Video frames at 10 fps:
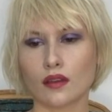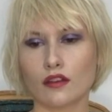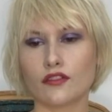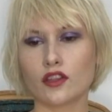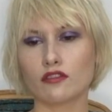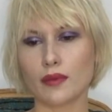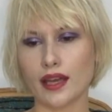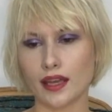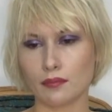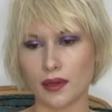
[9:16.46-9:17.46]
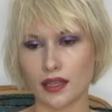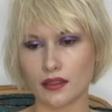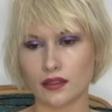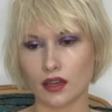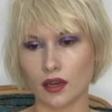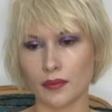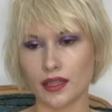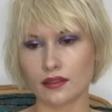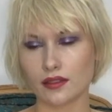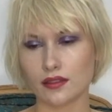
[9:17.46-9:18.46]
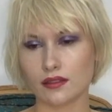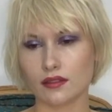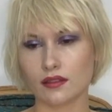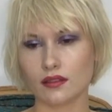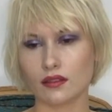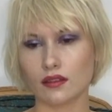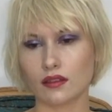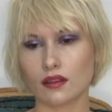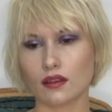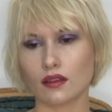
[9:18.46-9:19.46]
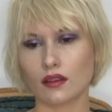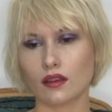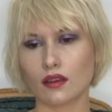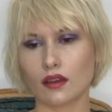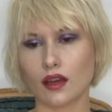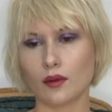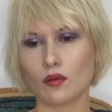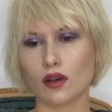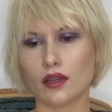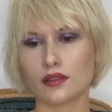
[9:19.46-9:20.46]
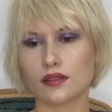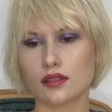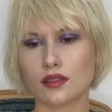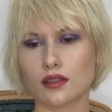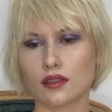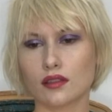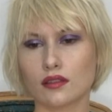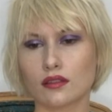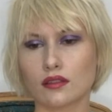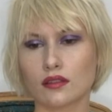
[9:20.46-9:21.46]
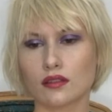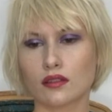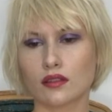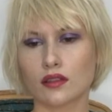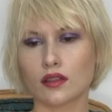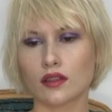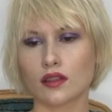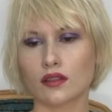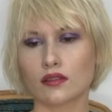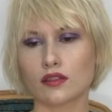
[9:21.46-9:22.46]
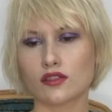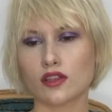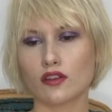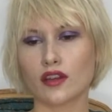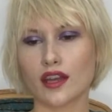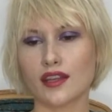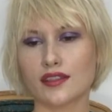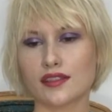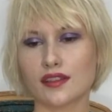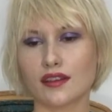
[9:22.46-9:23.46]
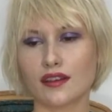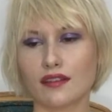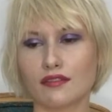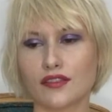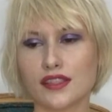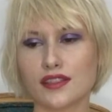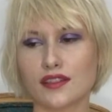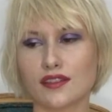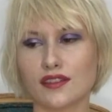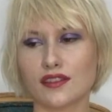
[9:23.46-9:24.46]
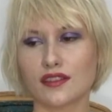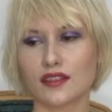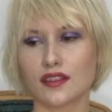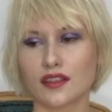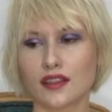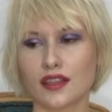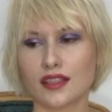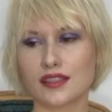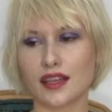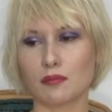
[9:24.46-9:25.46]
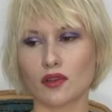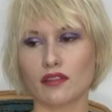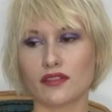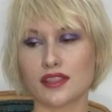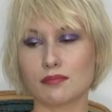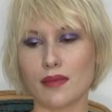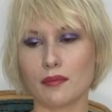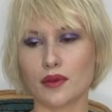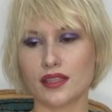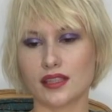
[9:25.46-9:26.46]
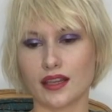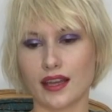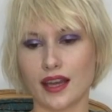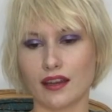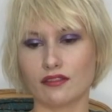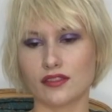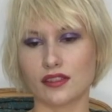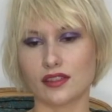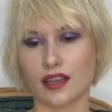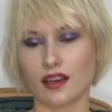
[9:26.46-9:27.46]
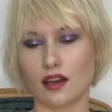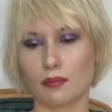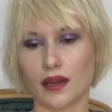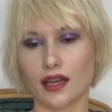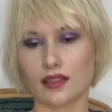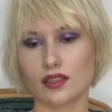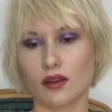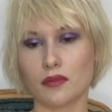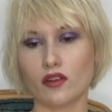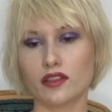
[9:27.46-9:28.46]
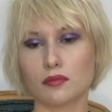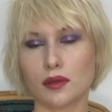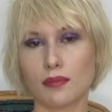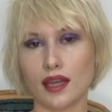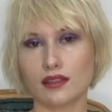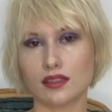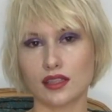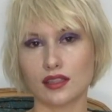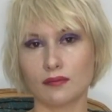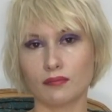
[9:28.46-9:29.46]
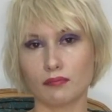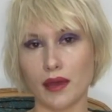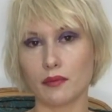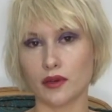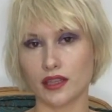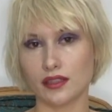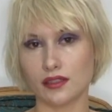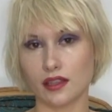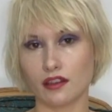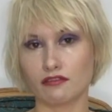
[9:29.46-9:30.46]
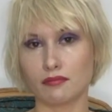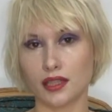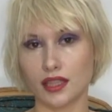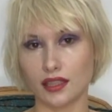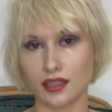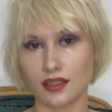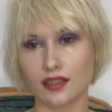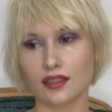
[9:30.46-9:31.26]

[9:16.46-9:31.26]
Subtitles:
few of my hand-painted garments. I want to showcase a physical example of these memories that I have since I got back. So I'm going to be painting memories of me